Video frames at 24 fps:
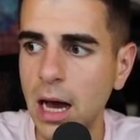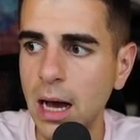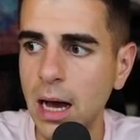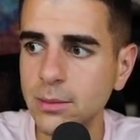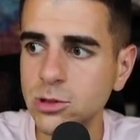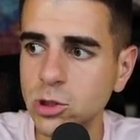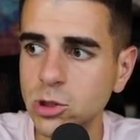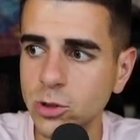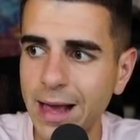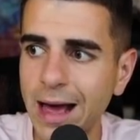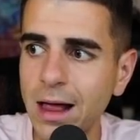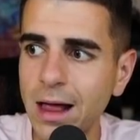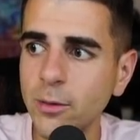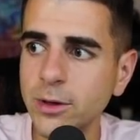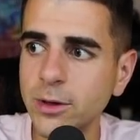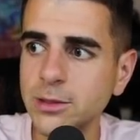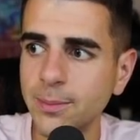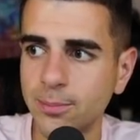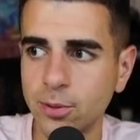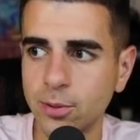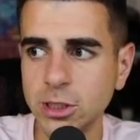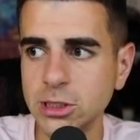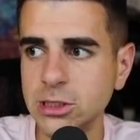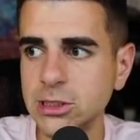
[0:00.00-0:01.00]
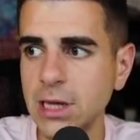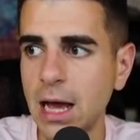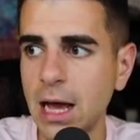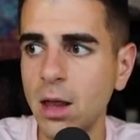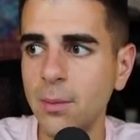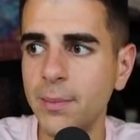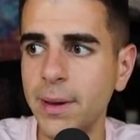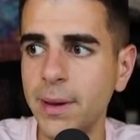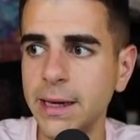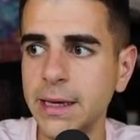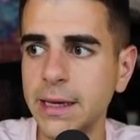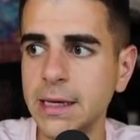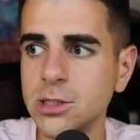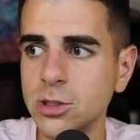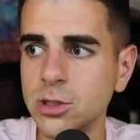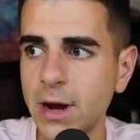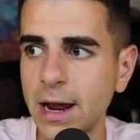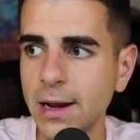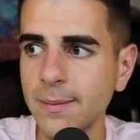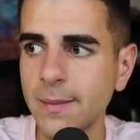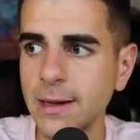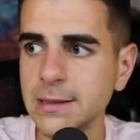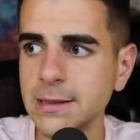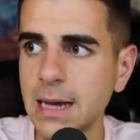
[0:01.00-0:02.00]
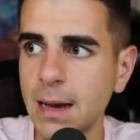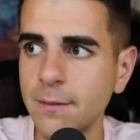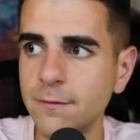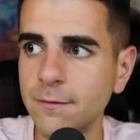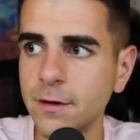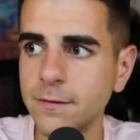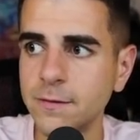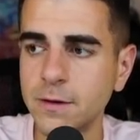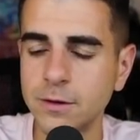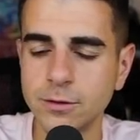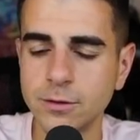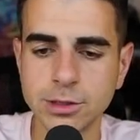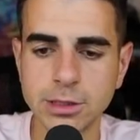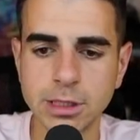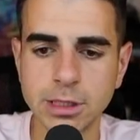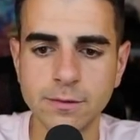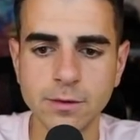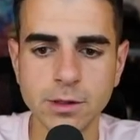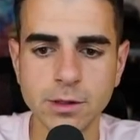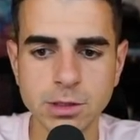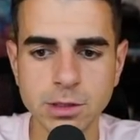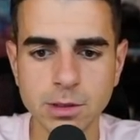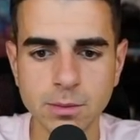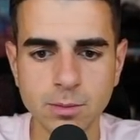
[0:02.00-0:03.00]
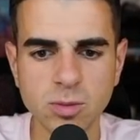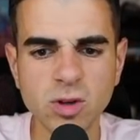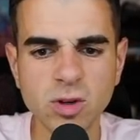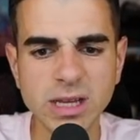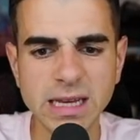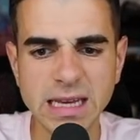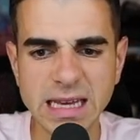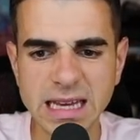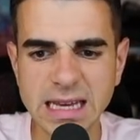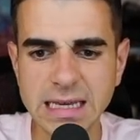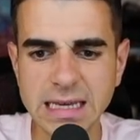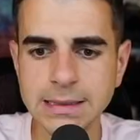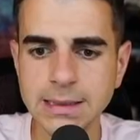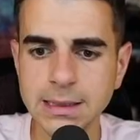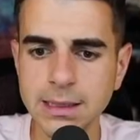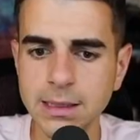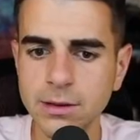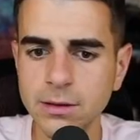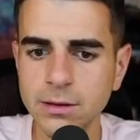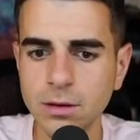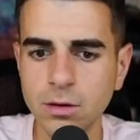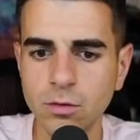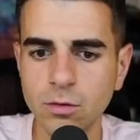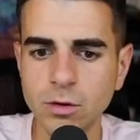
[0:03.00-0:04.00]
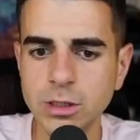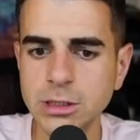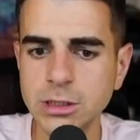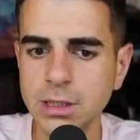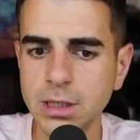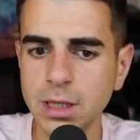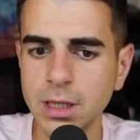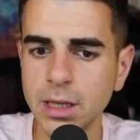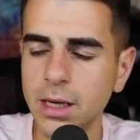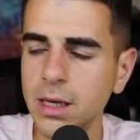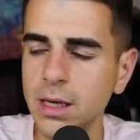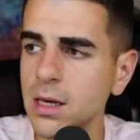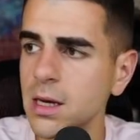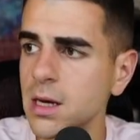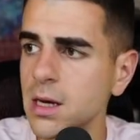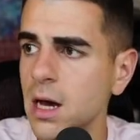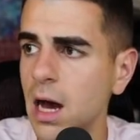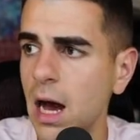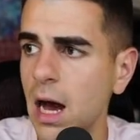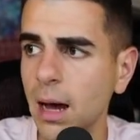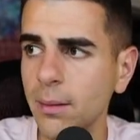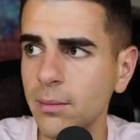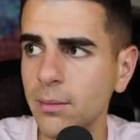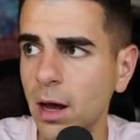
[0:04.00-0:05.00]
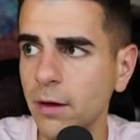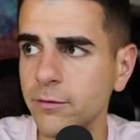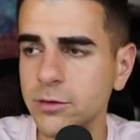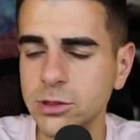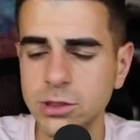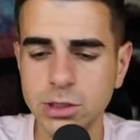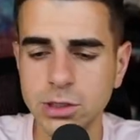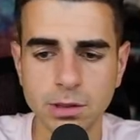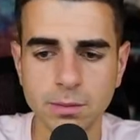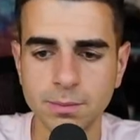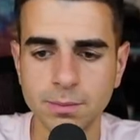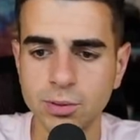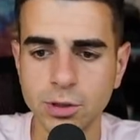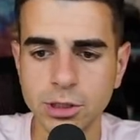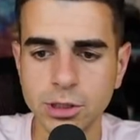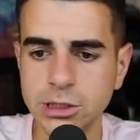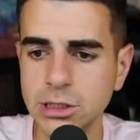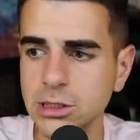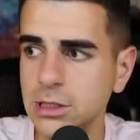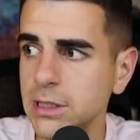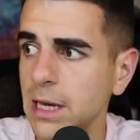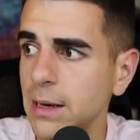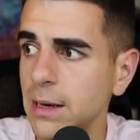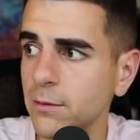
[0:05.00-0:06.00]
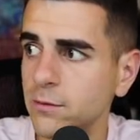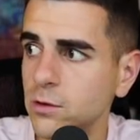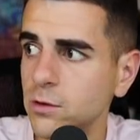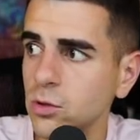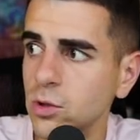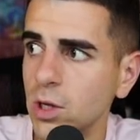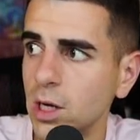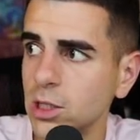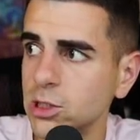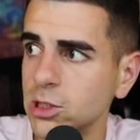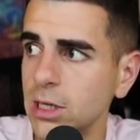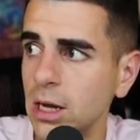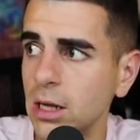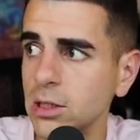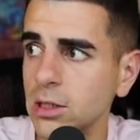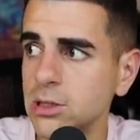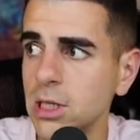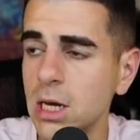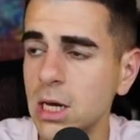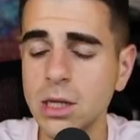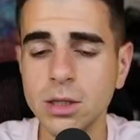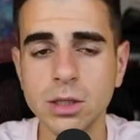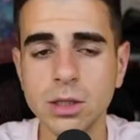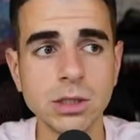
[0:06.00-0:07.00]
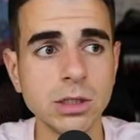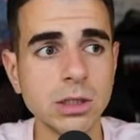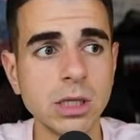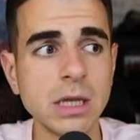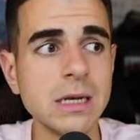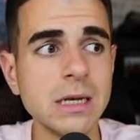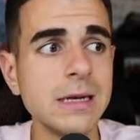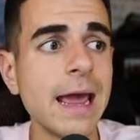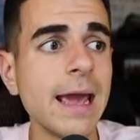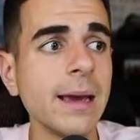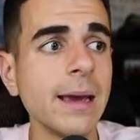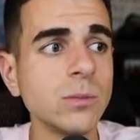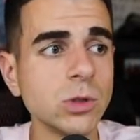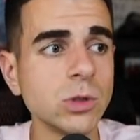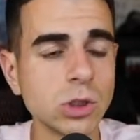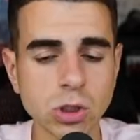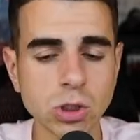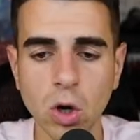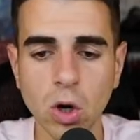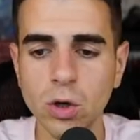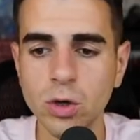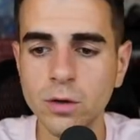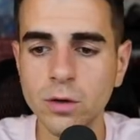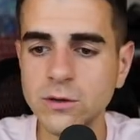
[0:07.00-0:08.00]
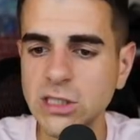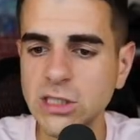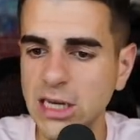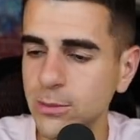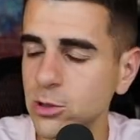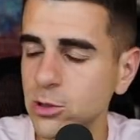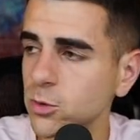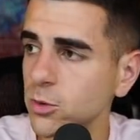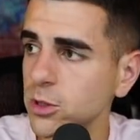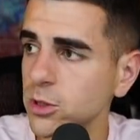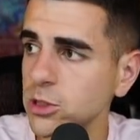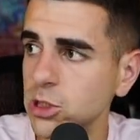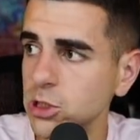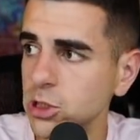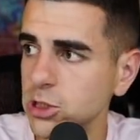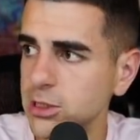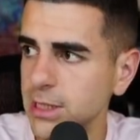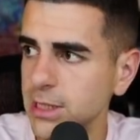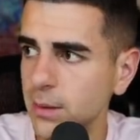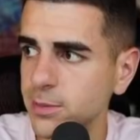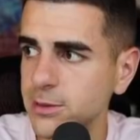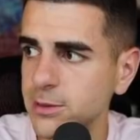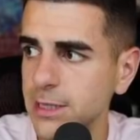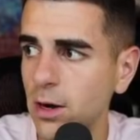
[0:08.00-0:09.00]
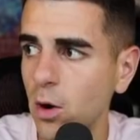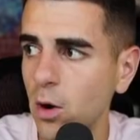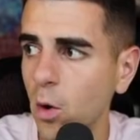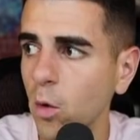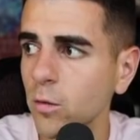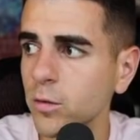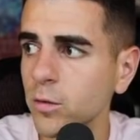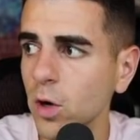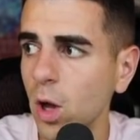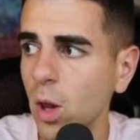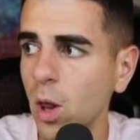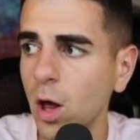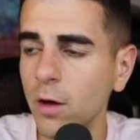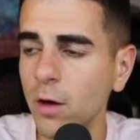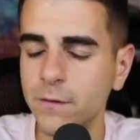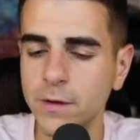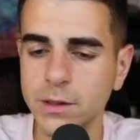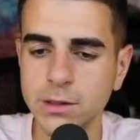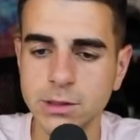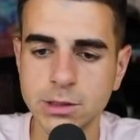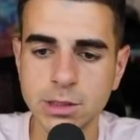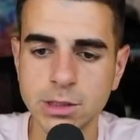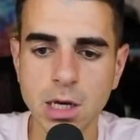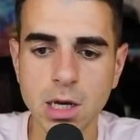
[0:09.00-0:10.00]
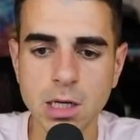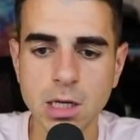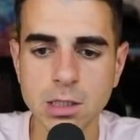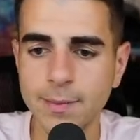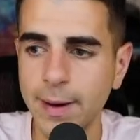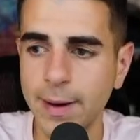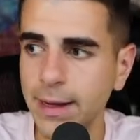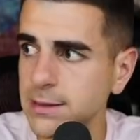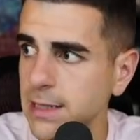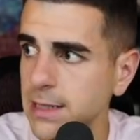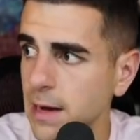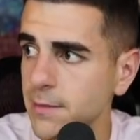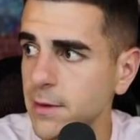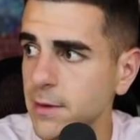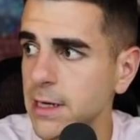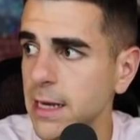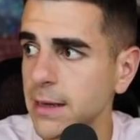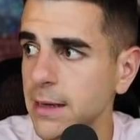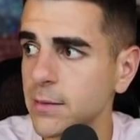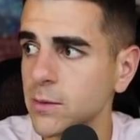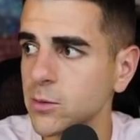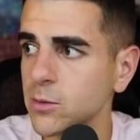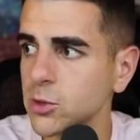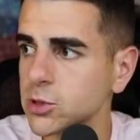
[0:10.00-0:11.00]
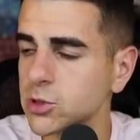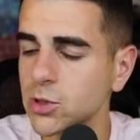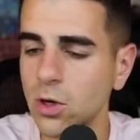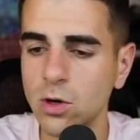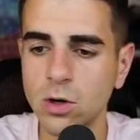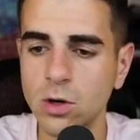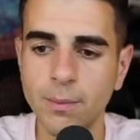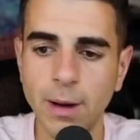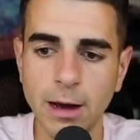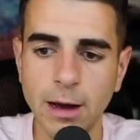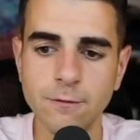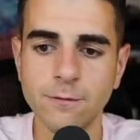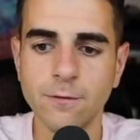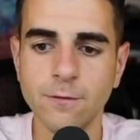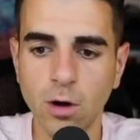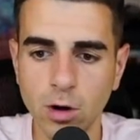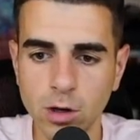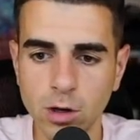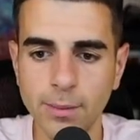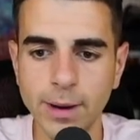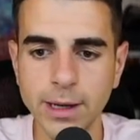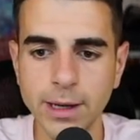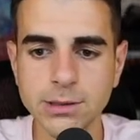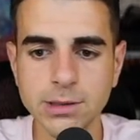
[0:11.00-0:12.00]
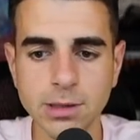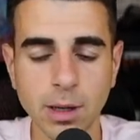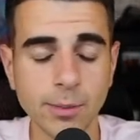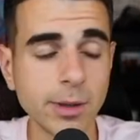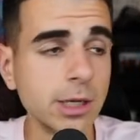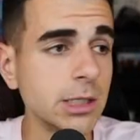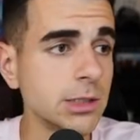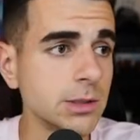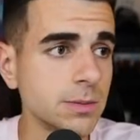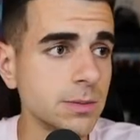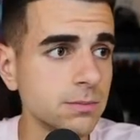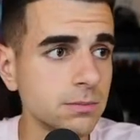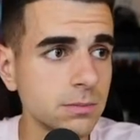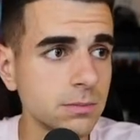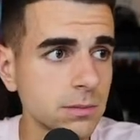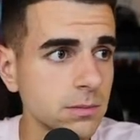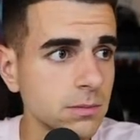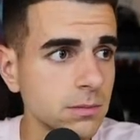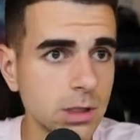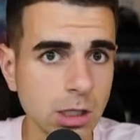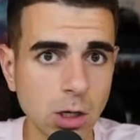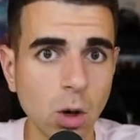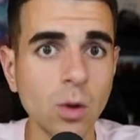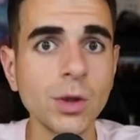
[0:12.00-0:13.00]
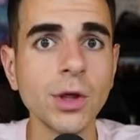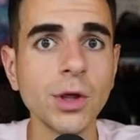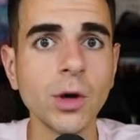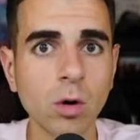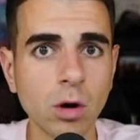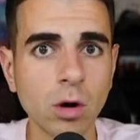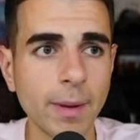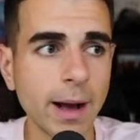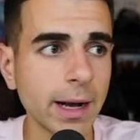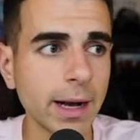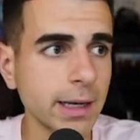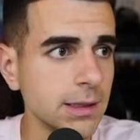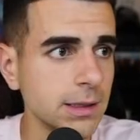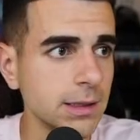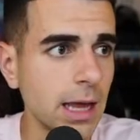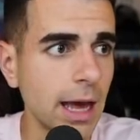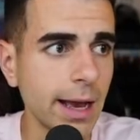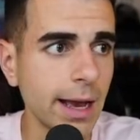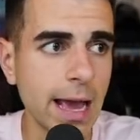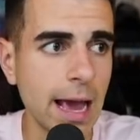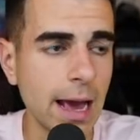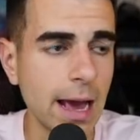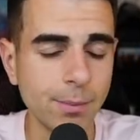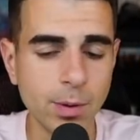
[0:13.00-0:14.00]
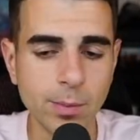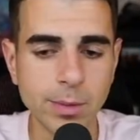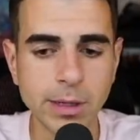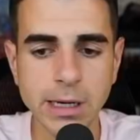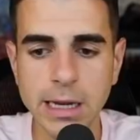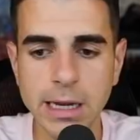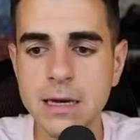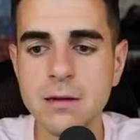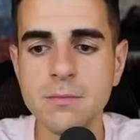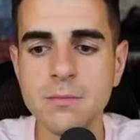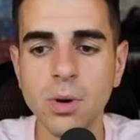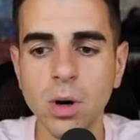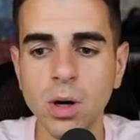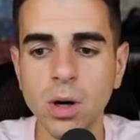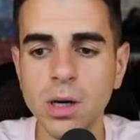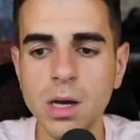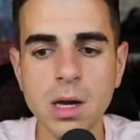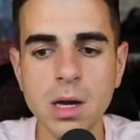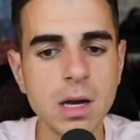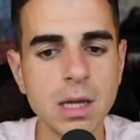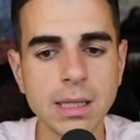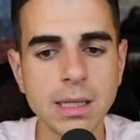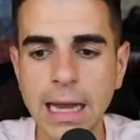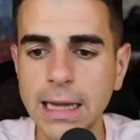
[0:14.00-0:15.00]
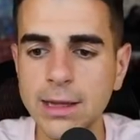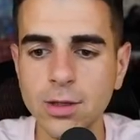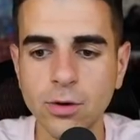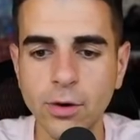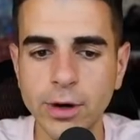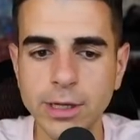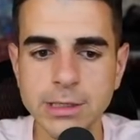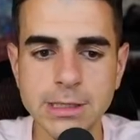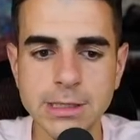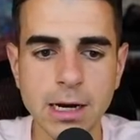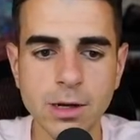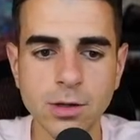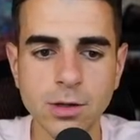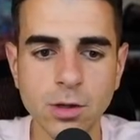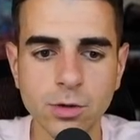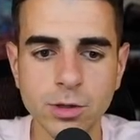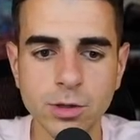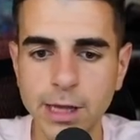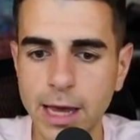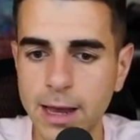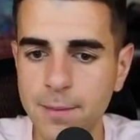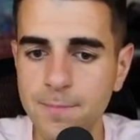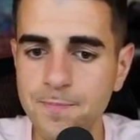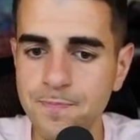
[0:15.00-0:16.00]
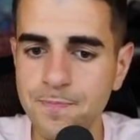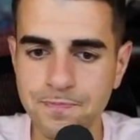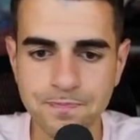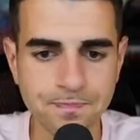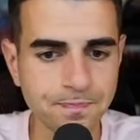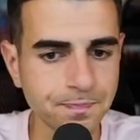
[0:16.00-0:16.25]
So Callaway's a pretty solid pick. He's cracked my top 50 receivers pretty easily recently. Obviously, the preseason game of 2 touchdowns. The named starter of Jameis Winston just helps that overall offense. It's about time they named him the starter. By far the best. I mean, he's the only quarterback in that camp. I mean, Ian Book, not the greatest out of Notre Dame.